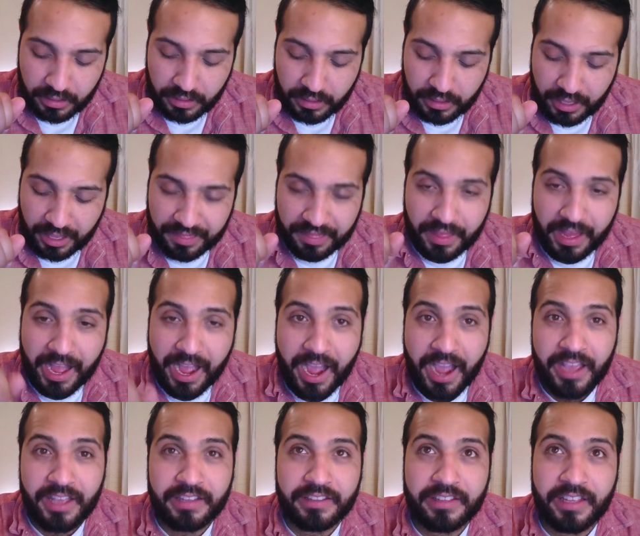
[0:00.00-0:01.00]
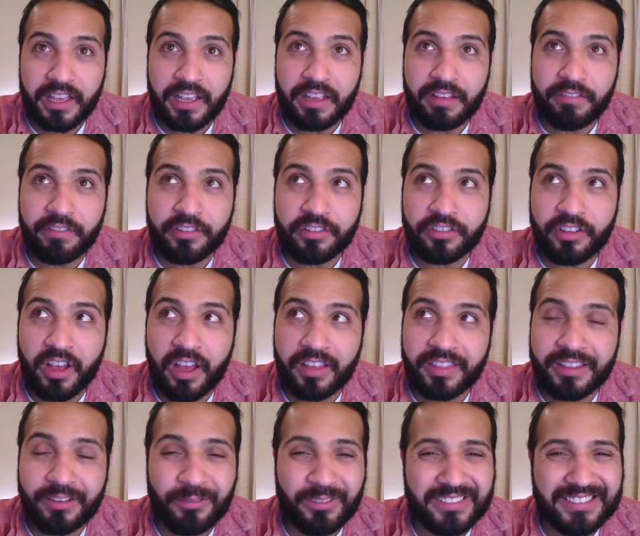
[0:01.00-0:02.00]
And the highest I ever saw, I
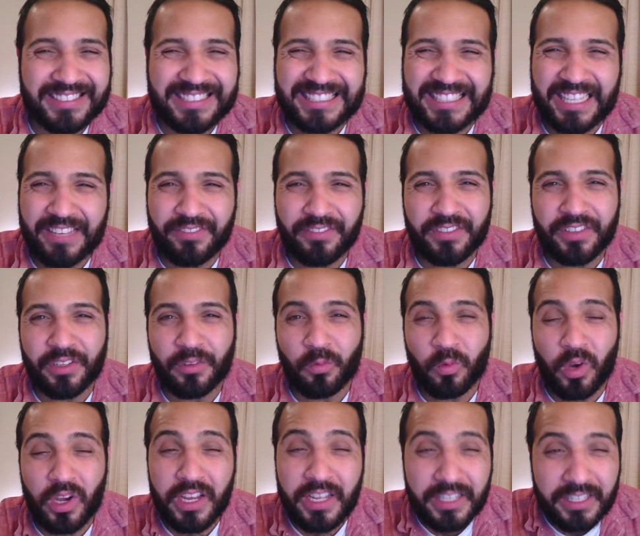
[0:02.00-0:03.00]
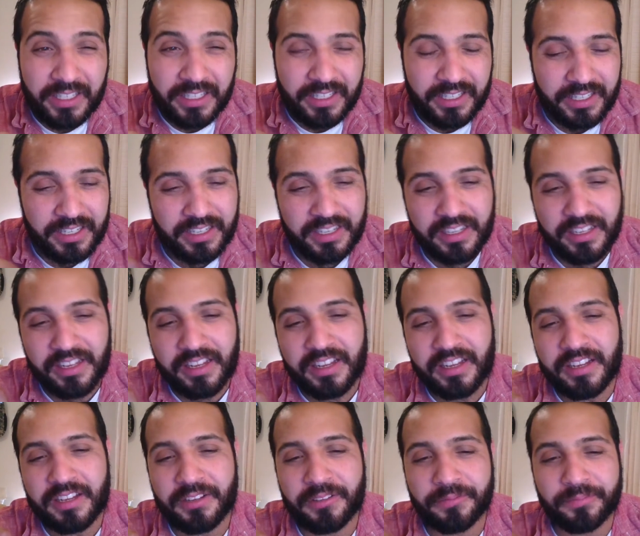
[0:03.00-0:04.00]
think, was 71.
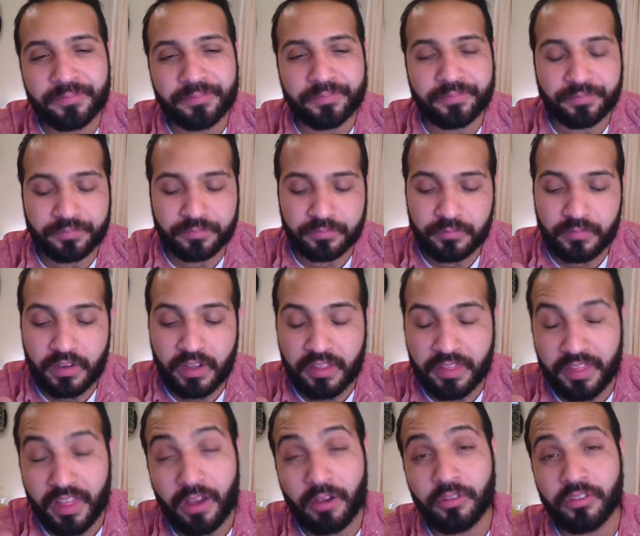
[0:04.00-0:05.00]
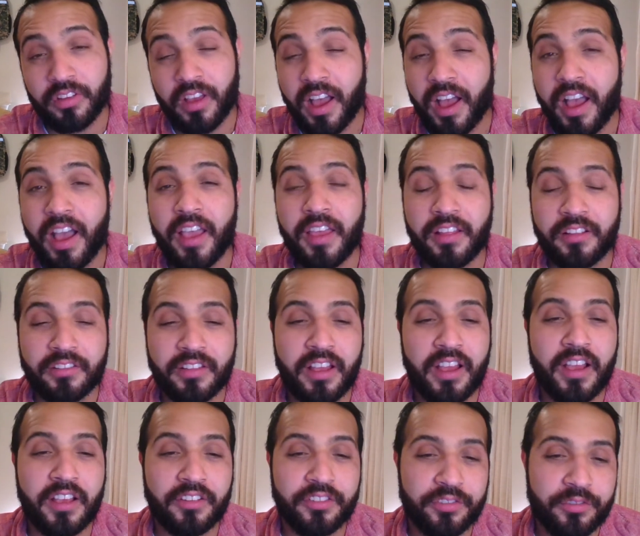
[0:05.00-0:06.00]
That was high. That was a
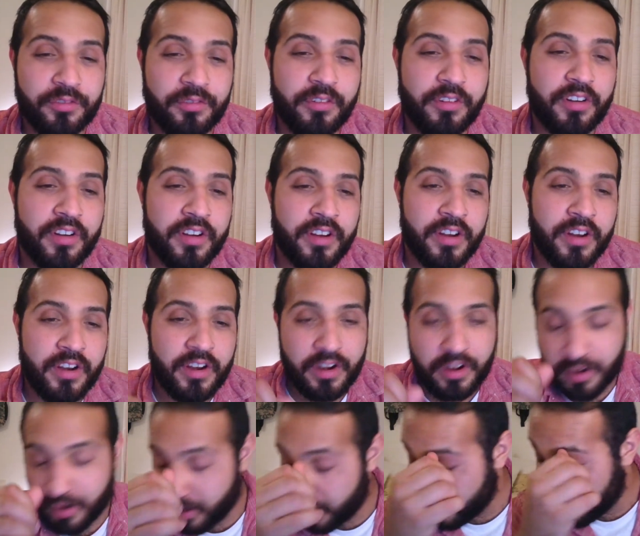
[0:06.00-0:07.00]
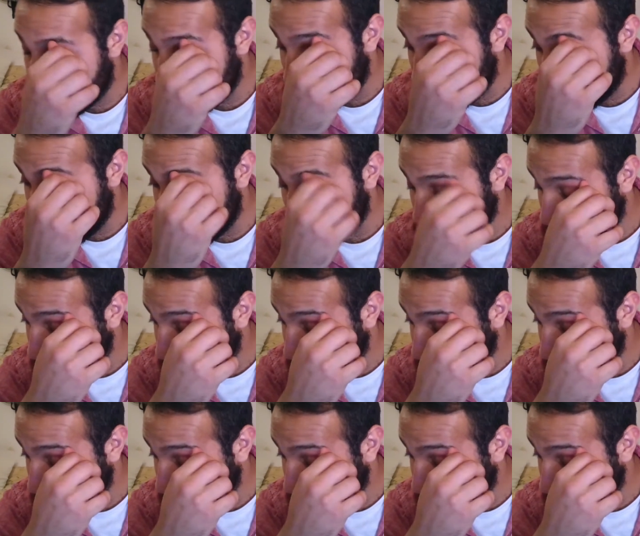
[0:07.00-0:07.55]
high score. But